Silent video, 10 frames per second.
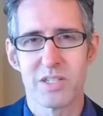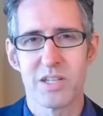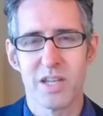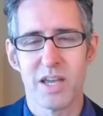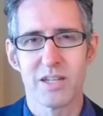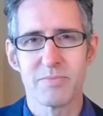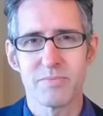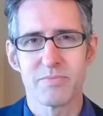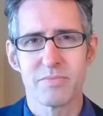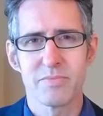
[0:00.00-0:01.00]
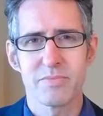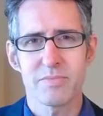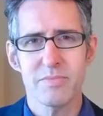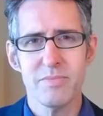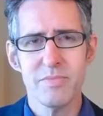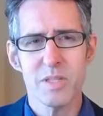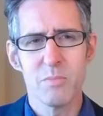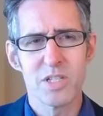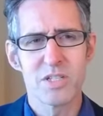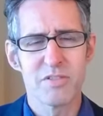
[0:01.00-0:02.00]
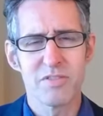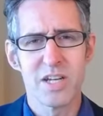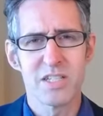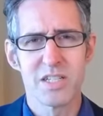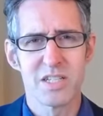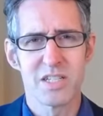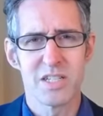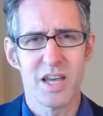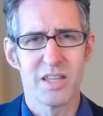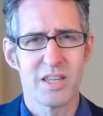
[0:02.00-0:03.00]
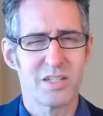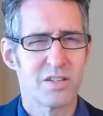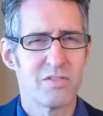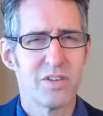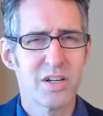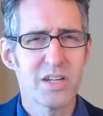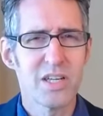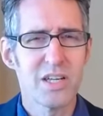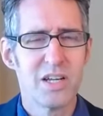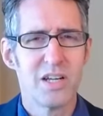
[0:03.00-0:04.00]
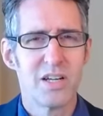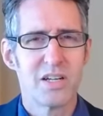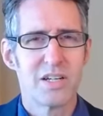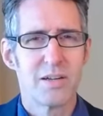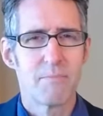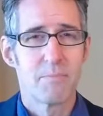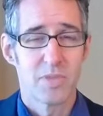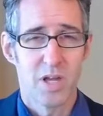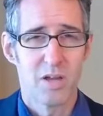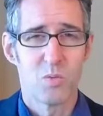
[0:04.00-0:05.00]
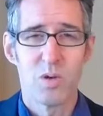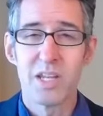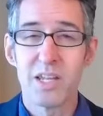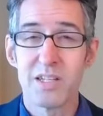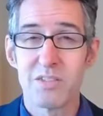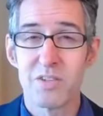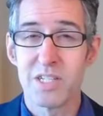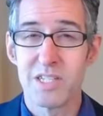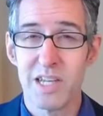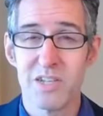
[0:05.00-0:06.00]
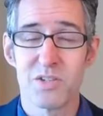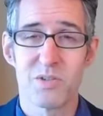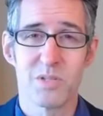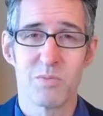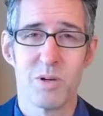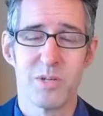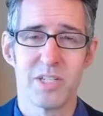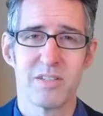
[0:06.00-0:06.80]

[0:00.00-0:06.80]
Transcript: today. But suffice it to say that it's a very, on the one hand, it's a very dangerous moment.